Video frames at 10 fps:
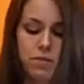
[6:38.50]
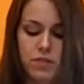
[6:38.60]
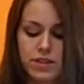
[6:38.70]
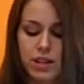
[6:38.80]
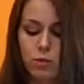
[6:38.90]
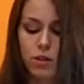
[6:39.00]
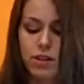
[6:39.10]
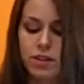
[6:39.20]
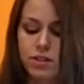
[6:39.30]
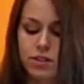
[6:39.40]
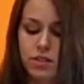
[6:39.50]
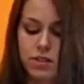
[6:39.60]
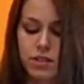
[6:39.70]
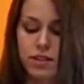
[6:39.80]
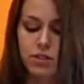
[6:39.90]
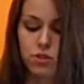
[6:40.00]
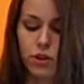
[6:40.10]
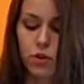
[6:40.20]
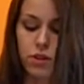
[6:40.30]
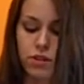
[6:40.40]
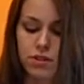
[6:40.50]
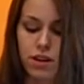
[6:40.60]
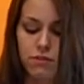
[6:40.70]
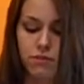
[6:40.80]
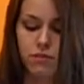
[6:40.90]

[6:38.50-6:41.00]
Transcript: The 10th one is to record yourself.